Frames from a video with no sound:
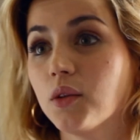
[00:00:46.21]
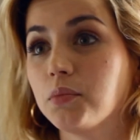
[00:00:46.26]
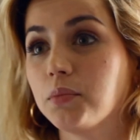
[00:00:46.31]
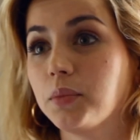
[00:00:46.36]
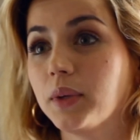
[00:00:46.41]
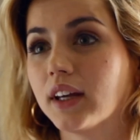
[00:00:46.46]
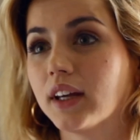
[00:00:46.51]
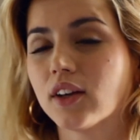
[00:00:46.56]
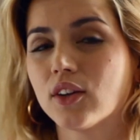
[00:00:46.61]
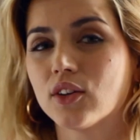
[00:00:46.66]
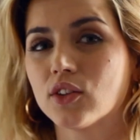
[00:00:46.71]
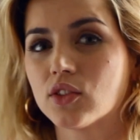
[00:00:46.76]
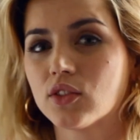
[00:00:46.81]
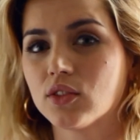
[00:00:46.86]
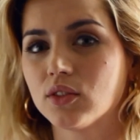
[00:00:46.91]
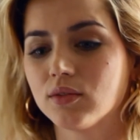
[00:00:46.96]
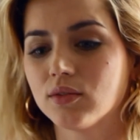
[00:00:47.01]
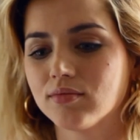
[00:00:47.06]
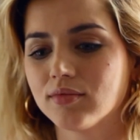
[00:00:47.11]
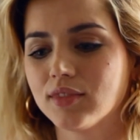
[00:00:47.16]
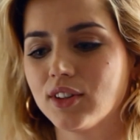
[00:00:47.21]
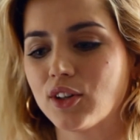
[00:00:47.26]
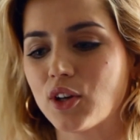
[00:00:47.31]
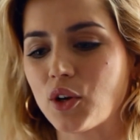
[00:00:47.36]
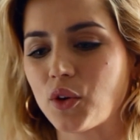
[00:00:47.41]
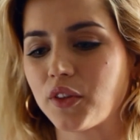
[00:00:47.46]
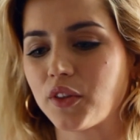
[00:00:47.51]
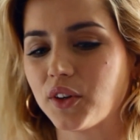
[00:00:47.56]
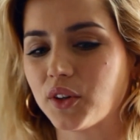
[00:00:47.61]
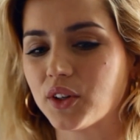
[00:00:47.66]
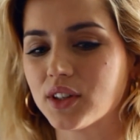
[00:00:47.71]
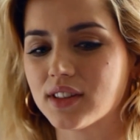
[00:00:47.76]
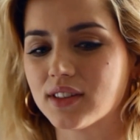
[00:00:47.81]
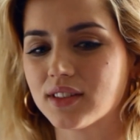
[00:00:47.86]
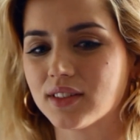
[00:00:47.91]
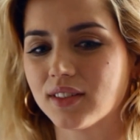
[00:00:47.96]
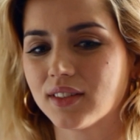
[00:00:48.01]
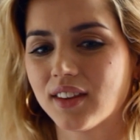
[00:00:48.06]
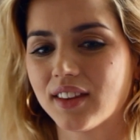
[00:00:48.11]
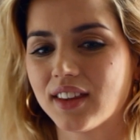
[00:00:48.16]
because you know there is
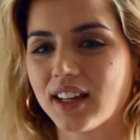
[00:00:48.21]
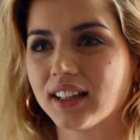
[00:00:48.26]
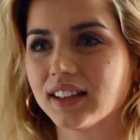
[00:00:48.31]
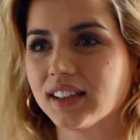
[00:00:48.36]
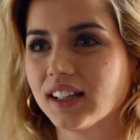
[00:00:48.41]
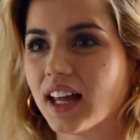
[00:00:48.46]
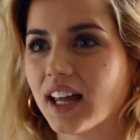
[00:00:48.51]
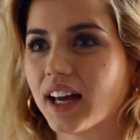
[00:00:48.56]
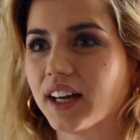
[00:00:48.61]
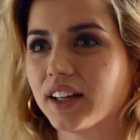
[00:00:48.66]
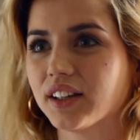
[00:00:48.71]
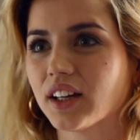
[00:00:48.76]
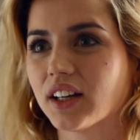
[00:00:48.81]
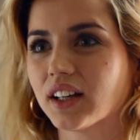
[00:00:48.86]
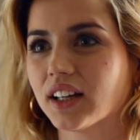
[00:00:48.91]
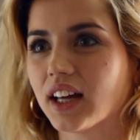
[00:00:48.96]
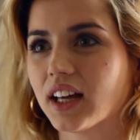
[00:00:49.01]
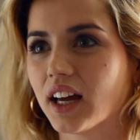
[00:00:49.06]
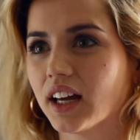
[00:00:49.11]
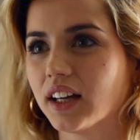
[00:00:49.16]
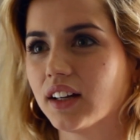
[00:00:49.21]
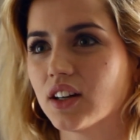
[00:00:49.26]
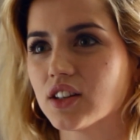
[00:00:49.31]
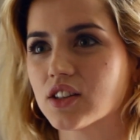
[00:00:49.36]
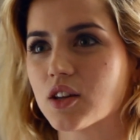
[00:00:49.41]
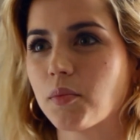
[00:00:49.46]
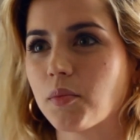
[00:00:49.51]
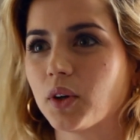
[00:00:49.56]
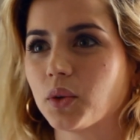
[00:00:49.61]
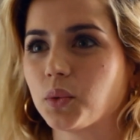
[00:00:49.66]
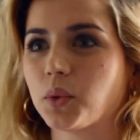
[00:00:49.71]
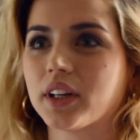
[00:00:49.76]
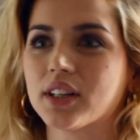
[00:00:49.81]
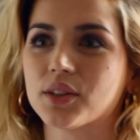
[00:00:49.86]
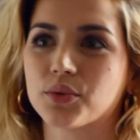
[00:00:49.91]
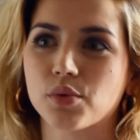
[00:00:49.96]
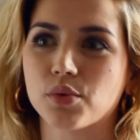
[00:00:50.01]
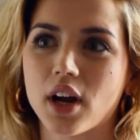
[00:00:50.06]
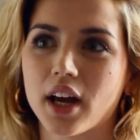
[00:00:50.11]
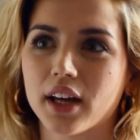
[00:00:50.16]
that line that guides us about what
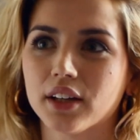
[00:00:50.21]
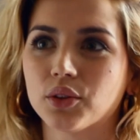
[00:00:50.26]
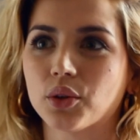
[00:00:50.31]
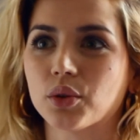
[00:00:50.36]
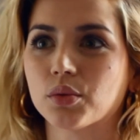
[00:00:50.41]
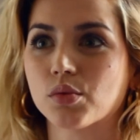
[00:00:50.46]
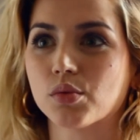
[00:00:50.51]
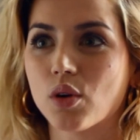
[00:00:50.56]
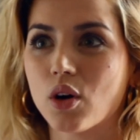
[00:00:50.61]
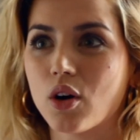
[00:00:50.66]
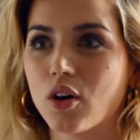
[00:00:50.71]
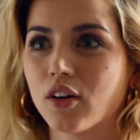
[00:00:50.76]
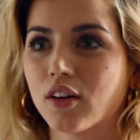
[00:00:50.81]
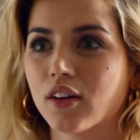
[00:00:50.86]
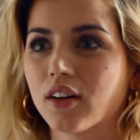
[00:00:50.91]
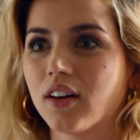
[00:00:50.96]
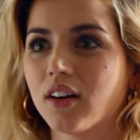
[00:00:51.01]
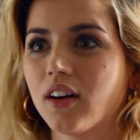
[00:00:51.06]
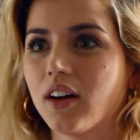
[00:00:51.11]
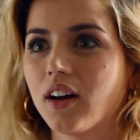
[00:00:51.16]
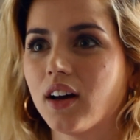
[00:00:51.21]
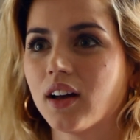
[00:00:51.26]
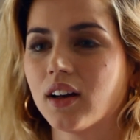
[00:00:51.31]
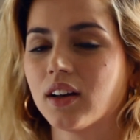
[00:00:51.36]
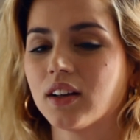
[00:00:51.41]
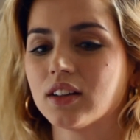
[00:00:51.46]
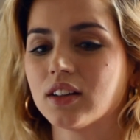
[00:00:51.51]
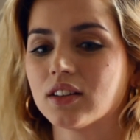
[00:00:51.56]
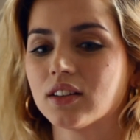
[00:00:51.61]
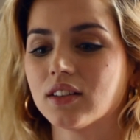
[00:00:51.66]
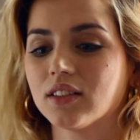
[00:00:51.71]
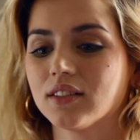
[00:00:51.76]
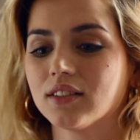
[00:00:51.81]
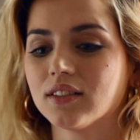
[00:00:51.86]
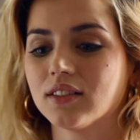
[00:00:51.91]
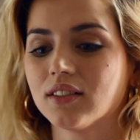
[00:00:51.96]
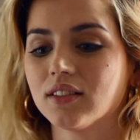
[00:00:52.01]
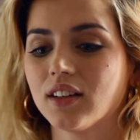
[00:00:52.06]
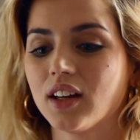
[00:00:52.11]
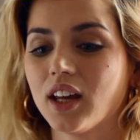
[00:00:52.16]
is right or wrong and
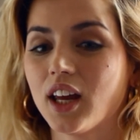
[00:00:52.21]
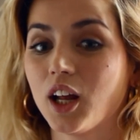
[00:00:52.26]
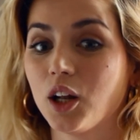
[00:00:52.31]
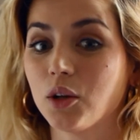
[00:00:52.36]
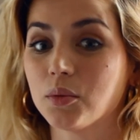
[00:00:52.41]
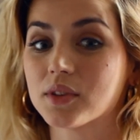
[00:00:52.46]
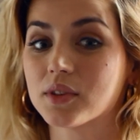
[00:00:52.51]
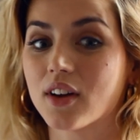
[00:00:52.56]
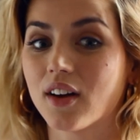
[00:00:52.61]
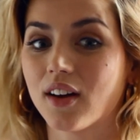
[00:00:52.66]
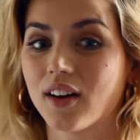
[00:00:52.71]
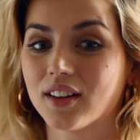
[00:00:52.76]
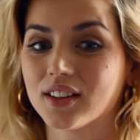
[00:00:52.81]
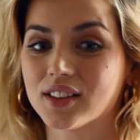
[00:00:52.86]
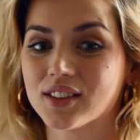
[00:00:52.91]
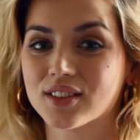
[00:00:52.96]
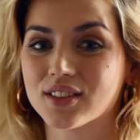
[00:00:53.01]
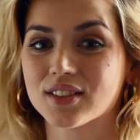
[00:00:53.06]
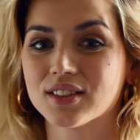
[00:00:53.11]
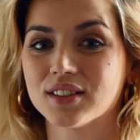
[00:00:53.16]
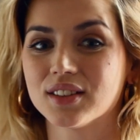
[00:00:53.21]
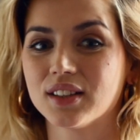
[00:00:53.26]
helps us